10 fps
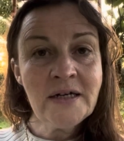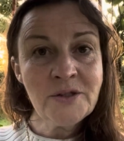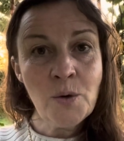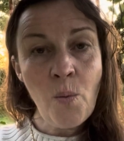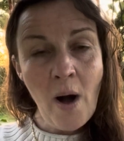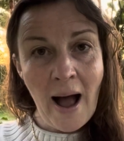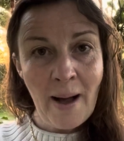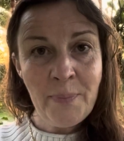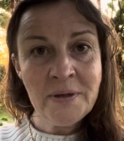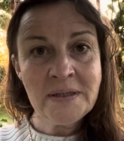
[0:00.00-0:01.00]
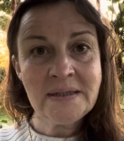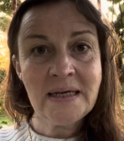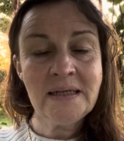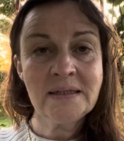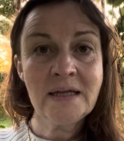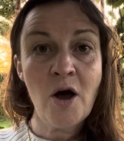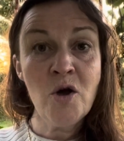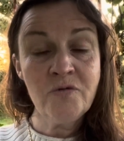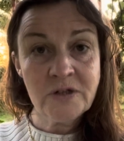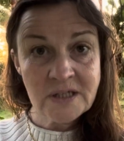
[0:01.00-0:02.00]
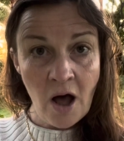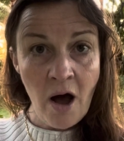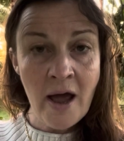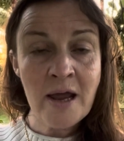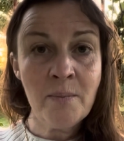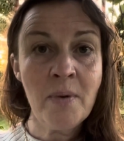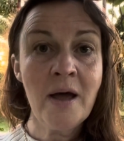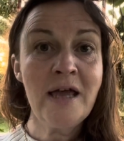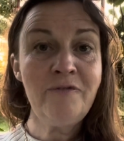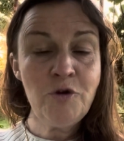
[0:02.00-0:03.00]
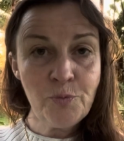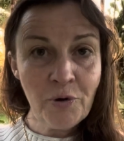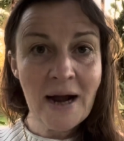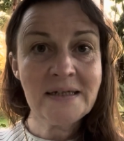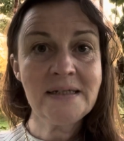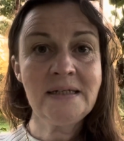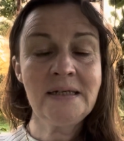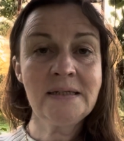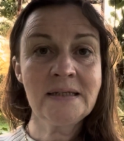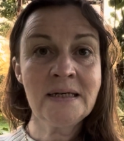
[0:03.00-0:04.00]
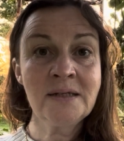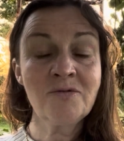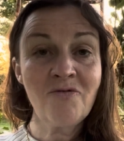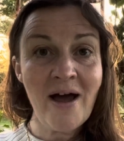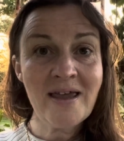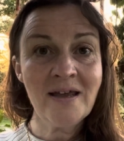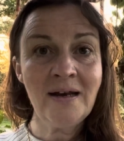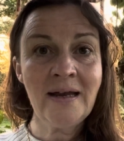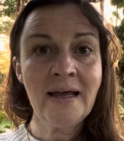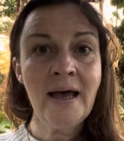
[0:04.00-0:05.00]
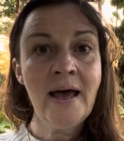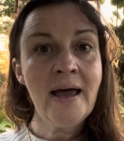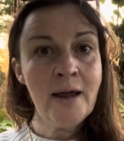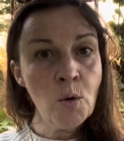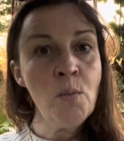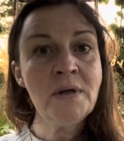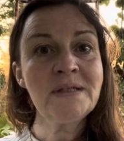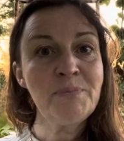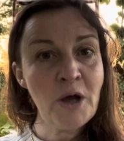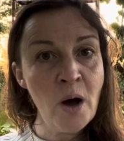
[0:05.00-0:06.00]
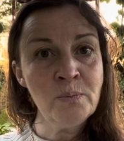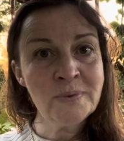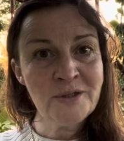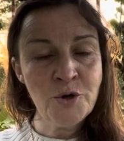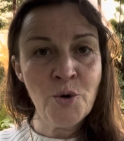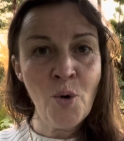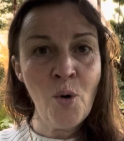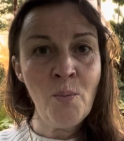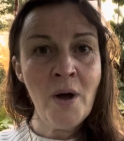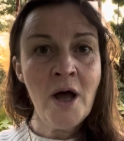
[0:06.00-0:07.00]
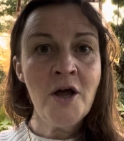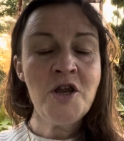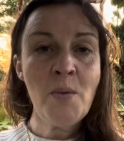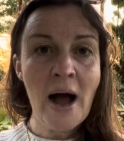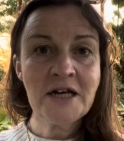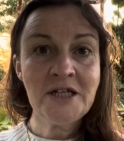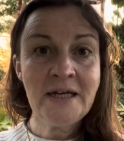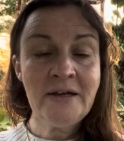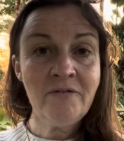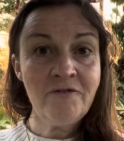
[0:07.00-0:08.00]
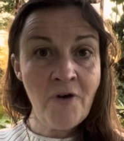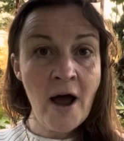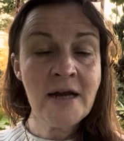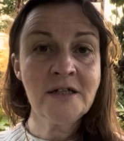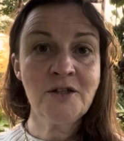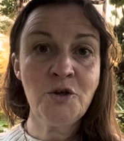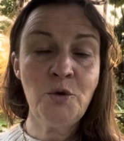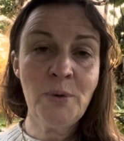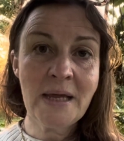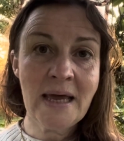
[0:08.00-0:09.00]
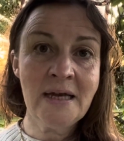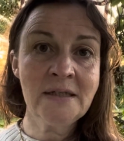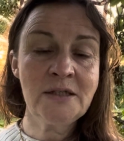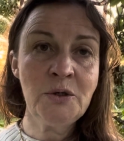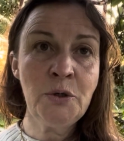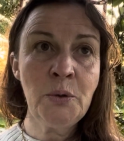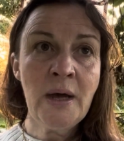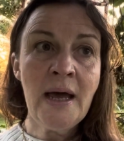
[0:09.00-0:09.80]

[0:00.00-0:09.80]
that what happens is that over time, if you practice these things regularly, it almost becomes the norm. You actually find that you begin to,